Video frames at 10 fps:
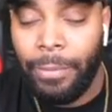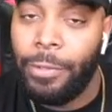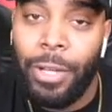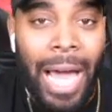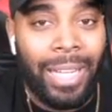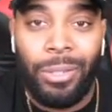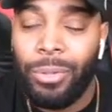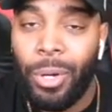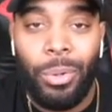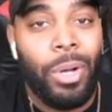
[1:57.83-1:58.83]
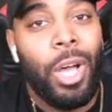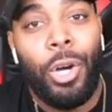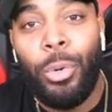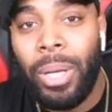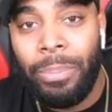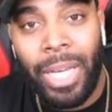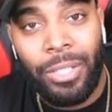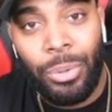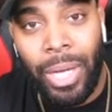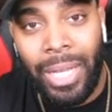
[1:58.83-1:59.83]
If you guys don't know who NBA
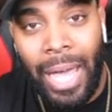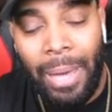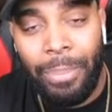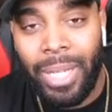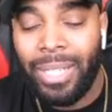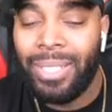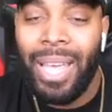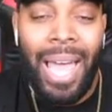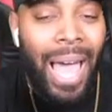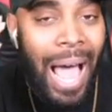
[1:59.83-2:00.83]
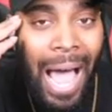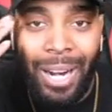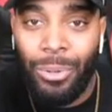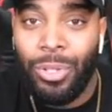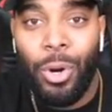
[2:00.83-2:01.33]
2K Lab is, I don't know